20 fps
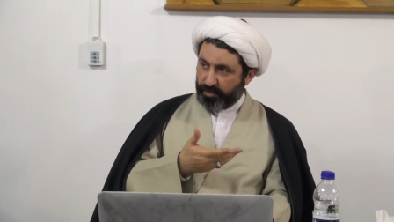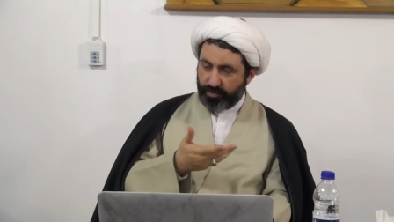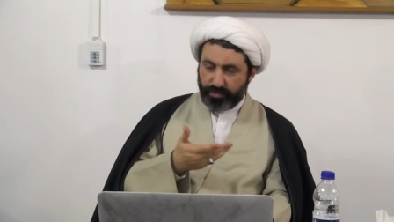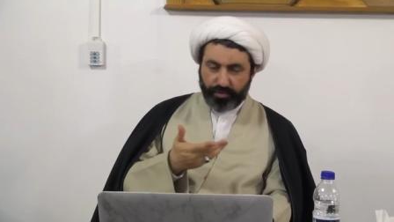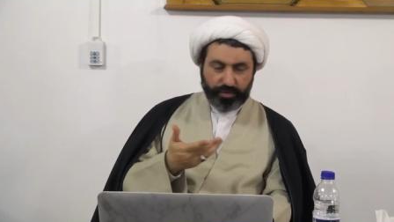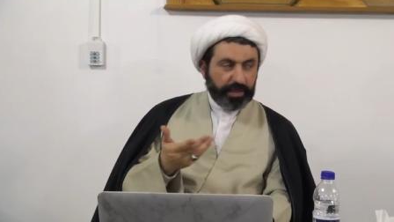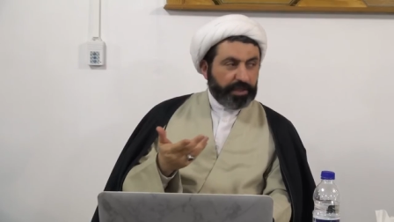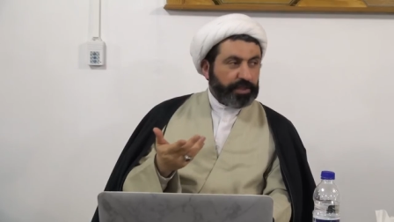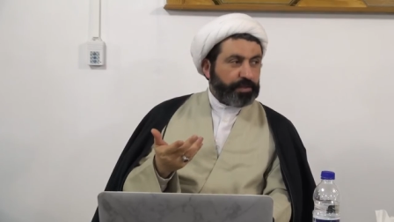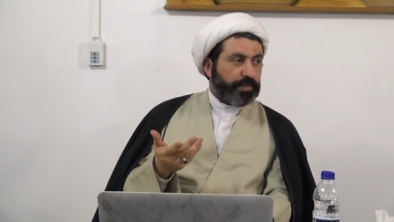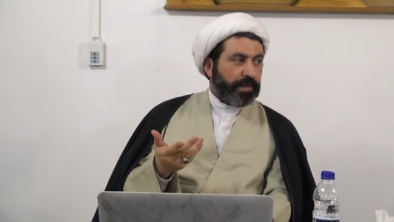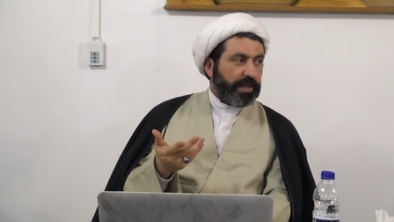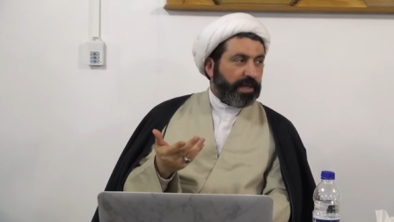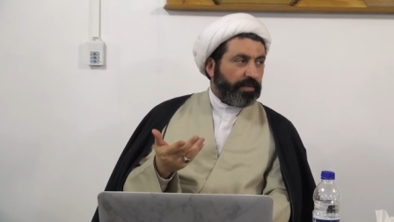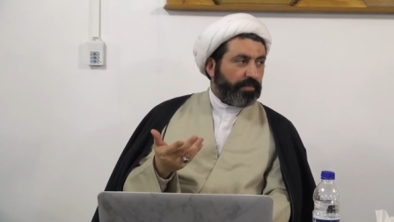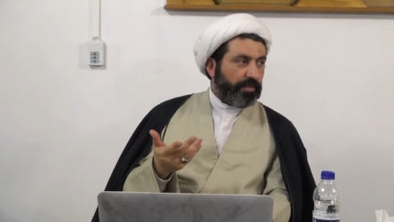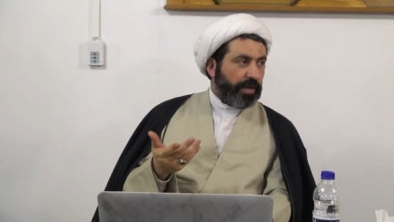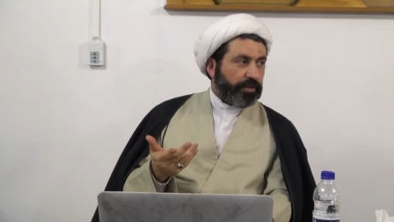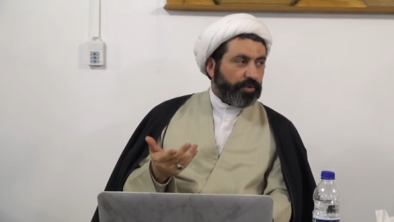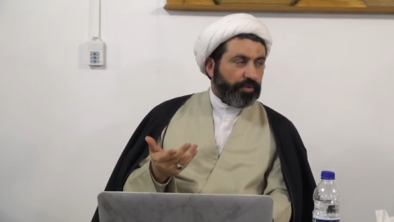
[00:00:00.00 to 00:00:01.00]
you
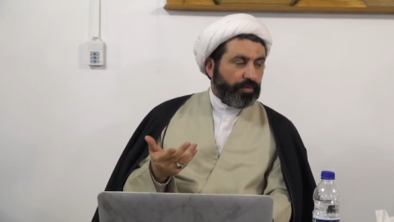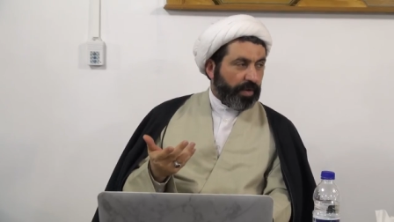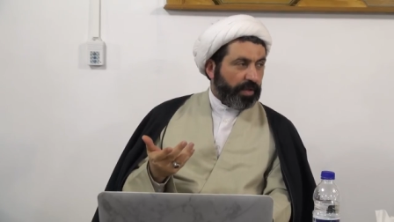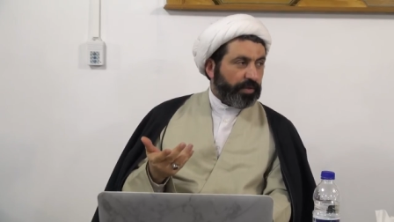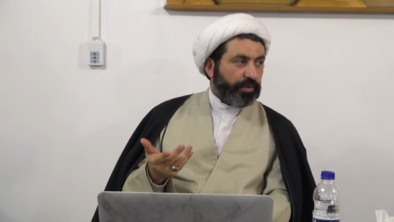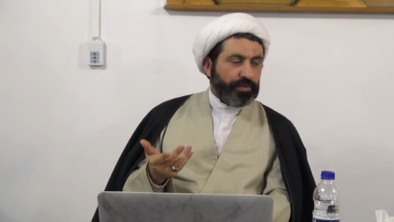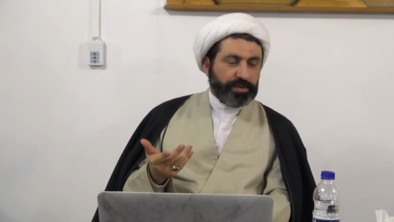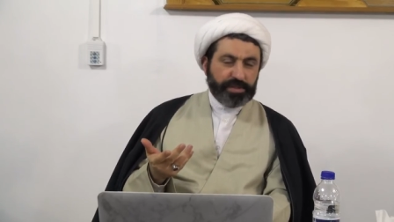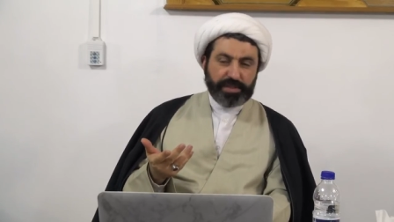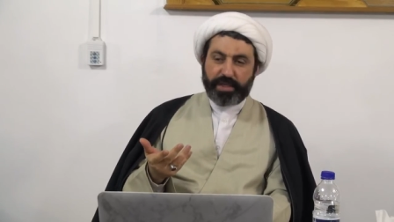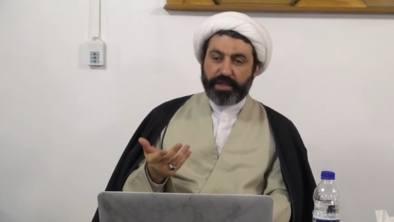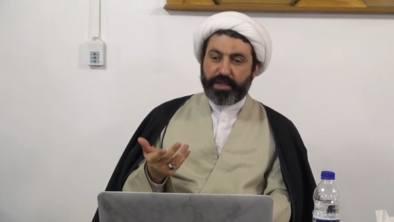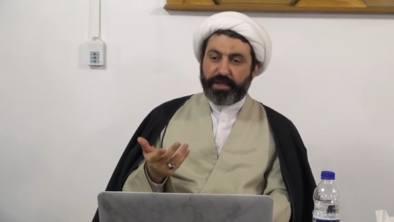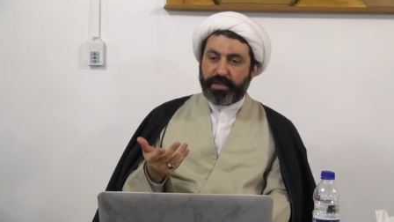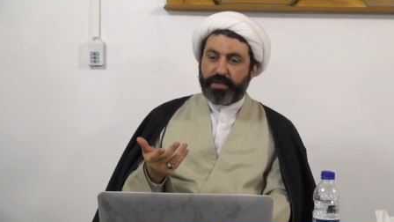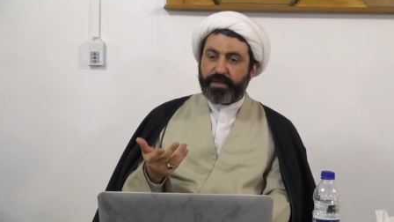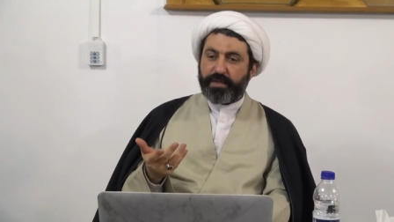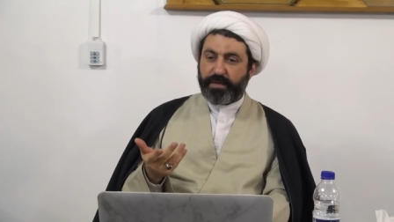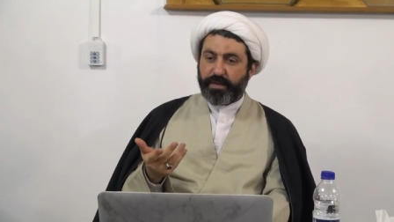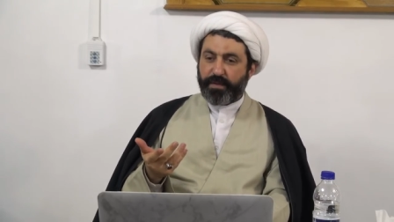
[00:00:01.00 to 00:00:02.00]
explain what you want to say.
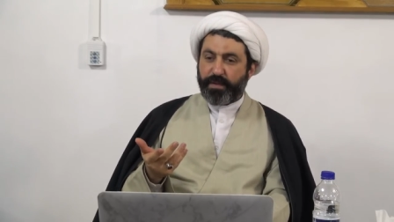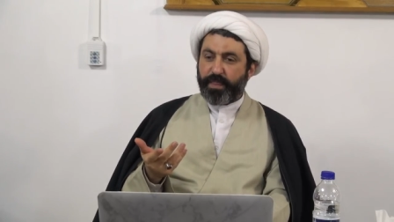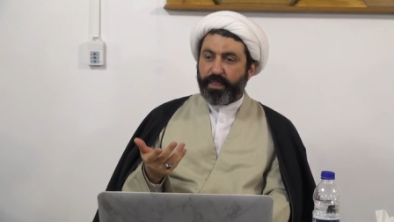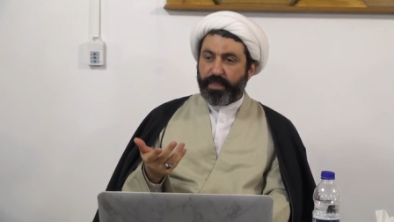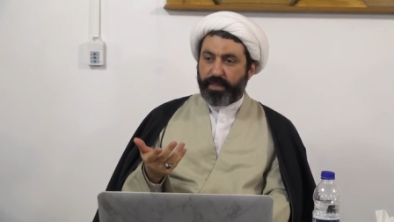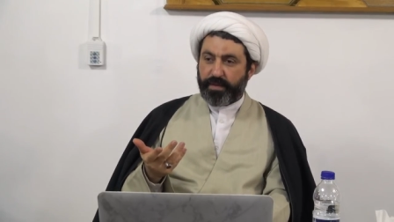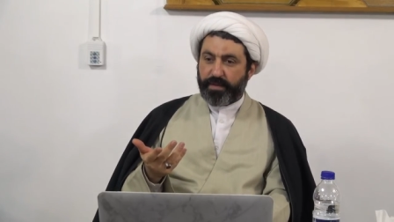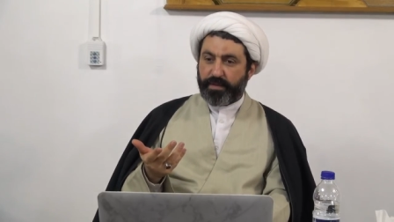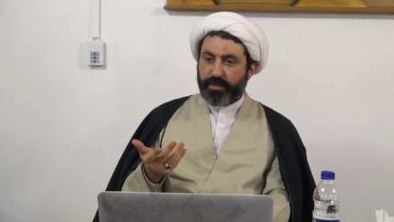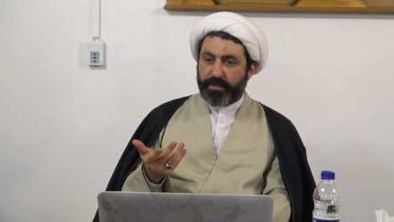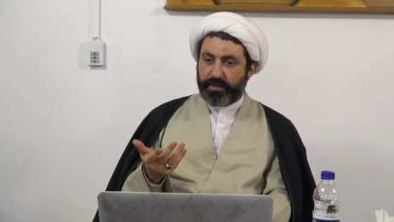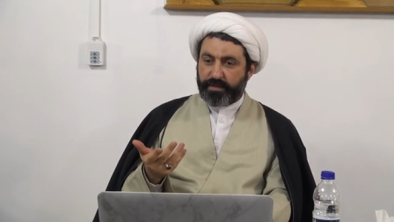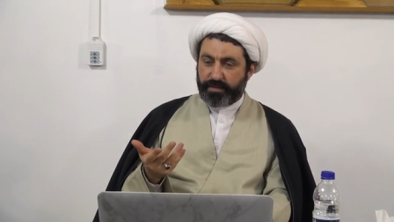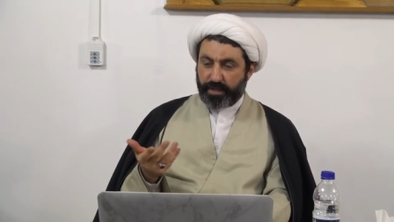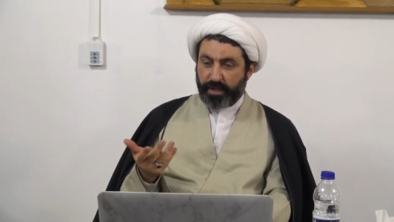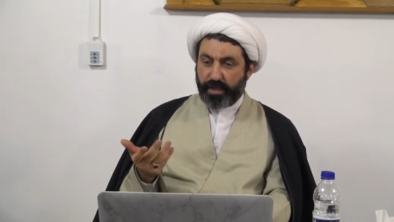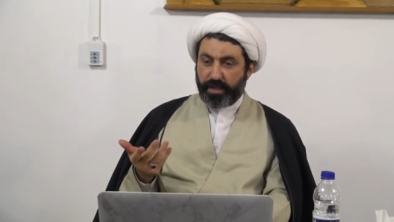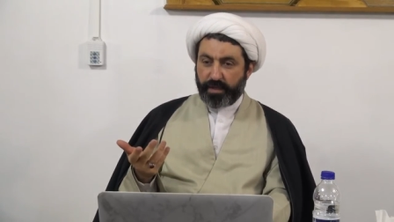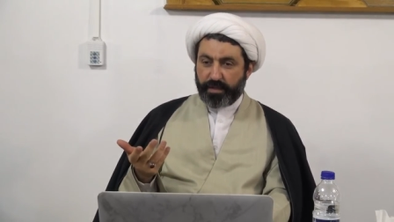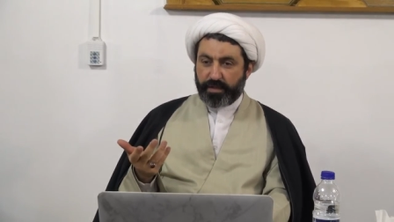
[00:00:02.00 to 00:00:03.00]

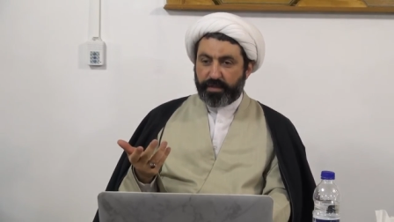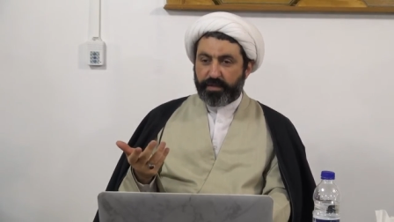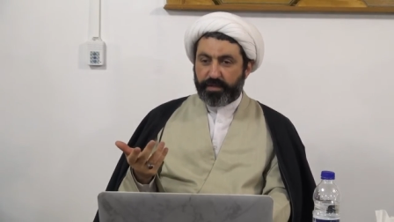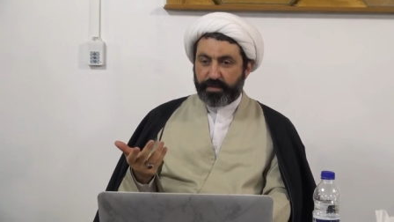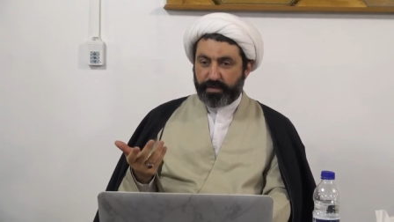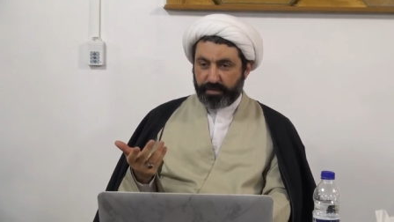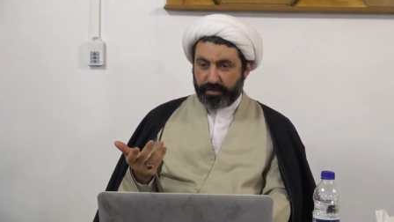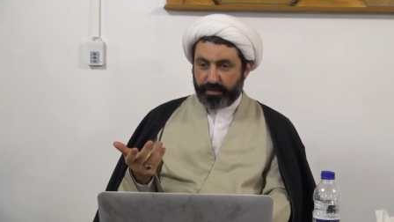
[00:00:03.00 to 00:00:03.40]
Yeah? Mm.